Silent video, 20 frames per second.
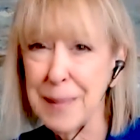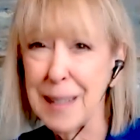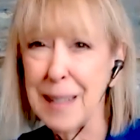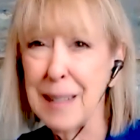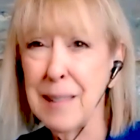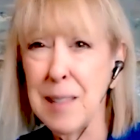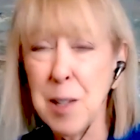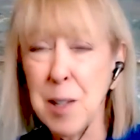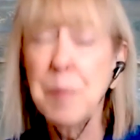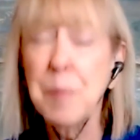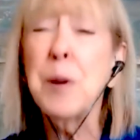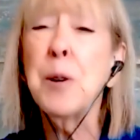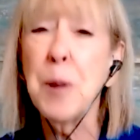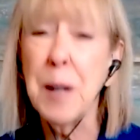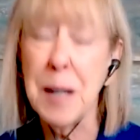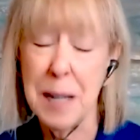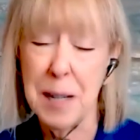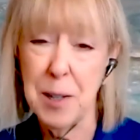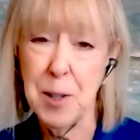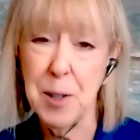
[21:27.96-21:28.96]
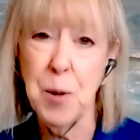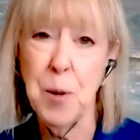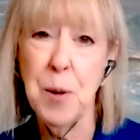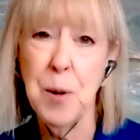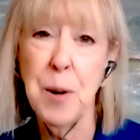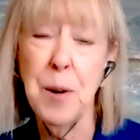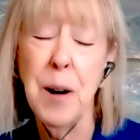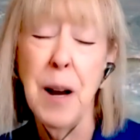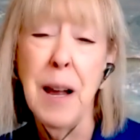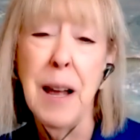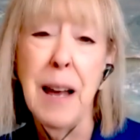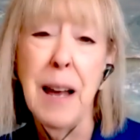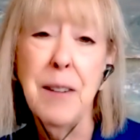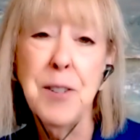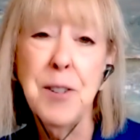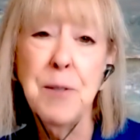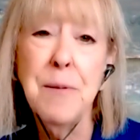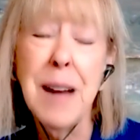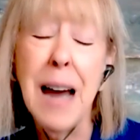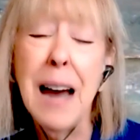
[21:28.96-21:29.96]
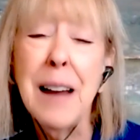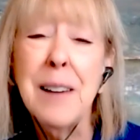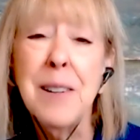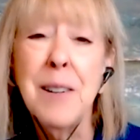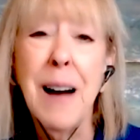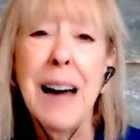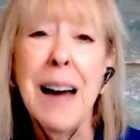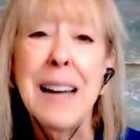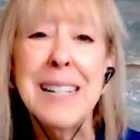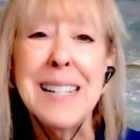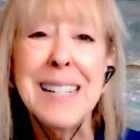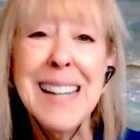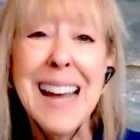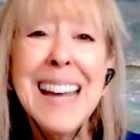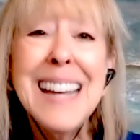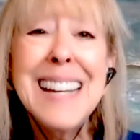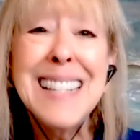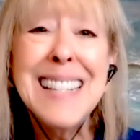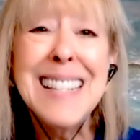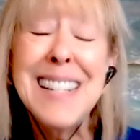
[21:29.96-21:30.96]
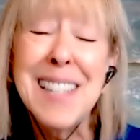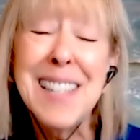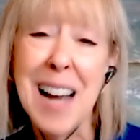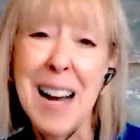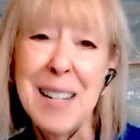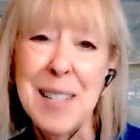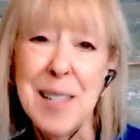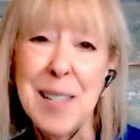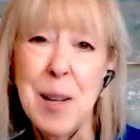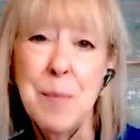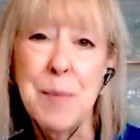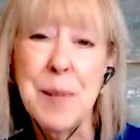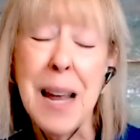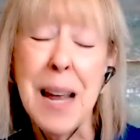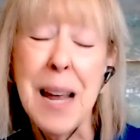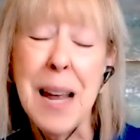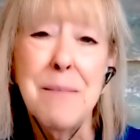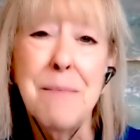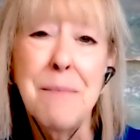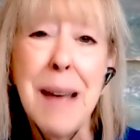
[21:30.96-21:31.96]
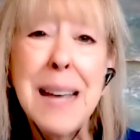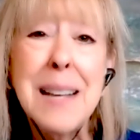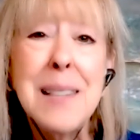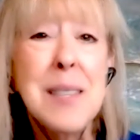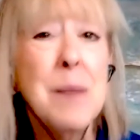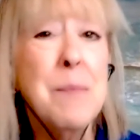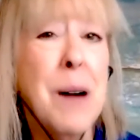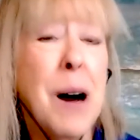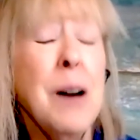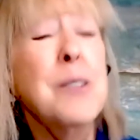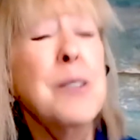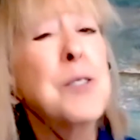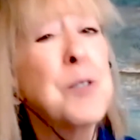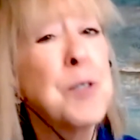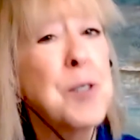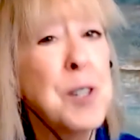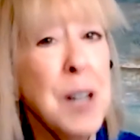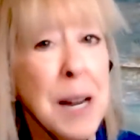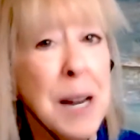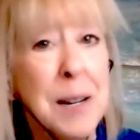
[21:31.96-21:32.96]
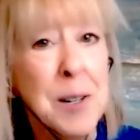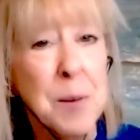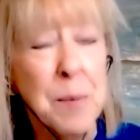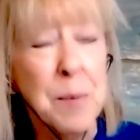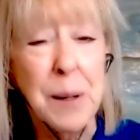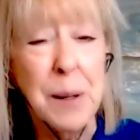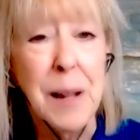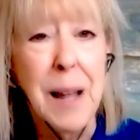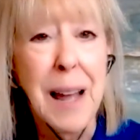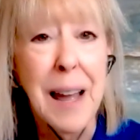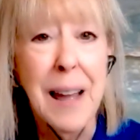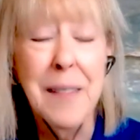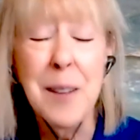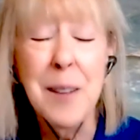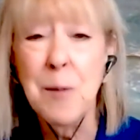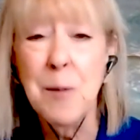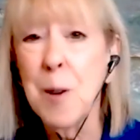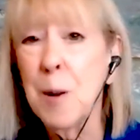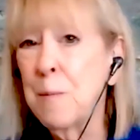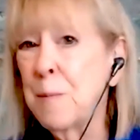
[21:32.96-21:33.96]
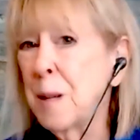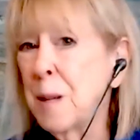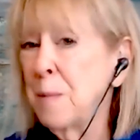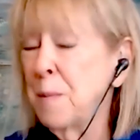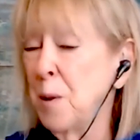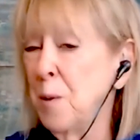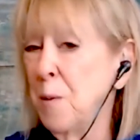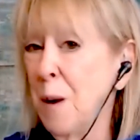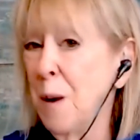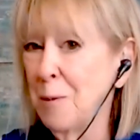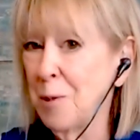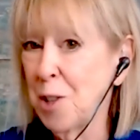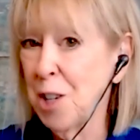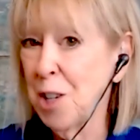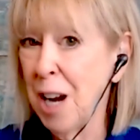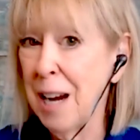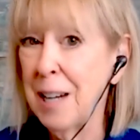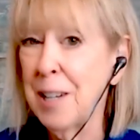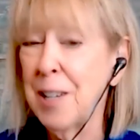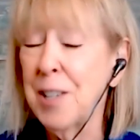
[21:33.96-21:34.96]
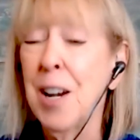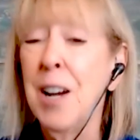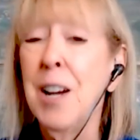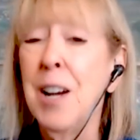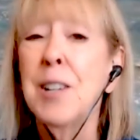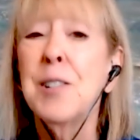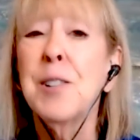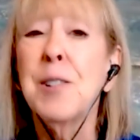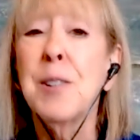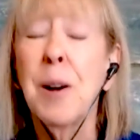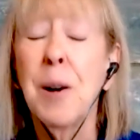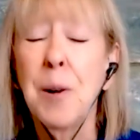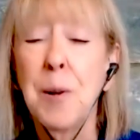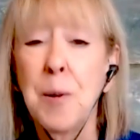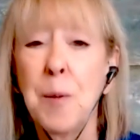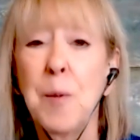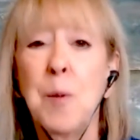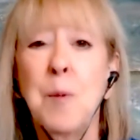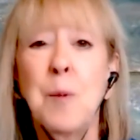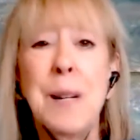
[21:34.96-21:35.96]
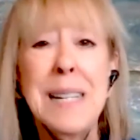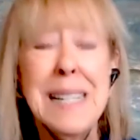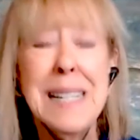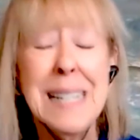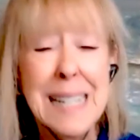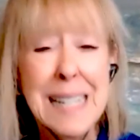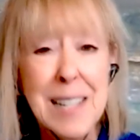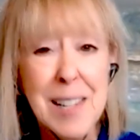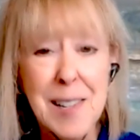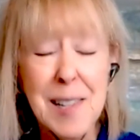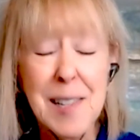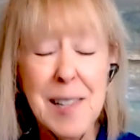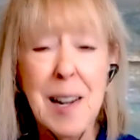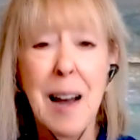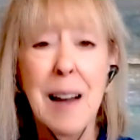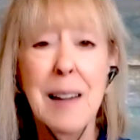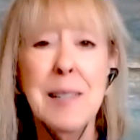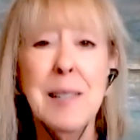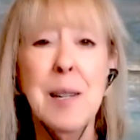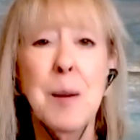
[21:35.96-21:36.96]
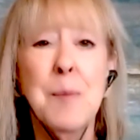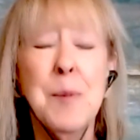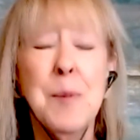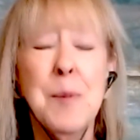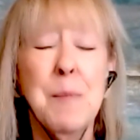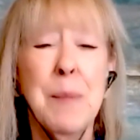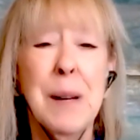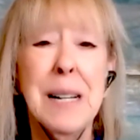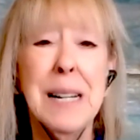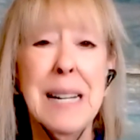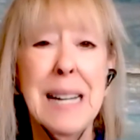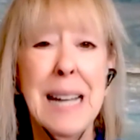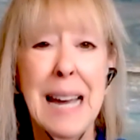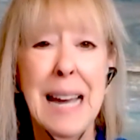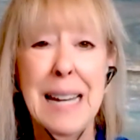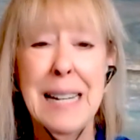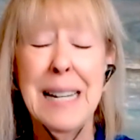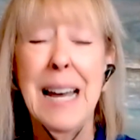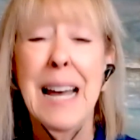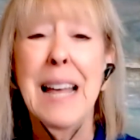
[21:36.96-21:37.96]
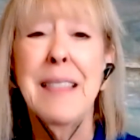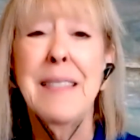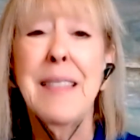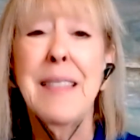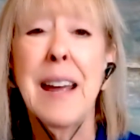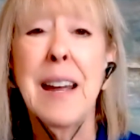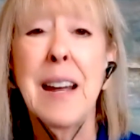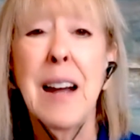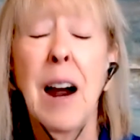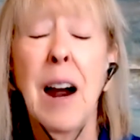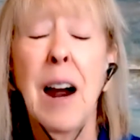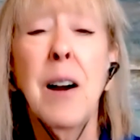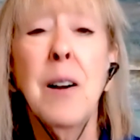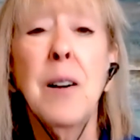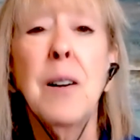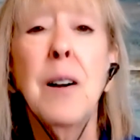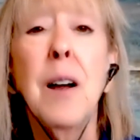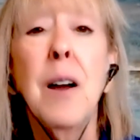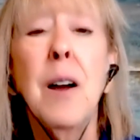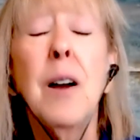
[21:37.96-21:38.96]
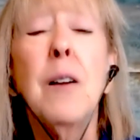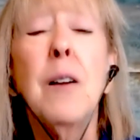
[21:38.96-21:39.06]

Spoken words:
experience, or do not know how to take these concepts and make them understandable, and therefore people won't change. So we teach these concepts, but again, they are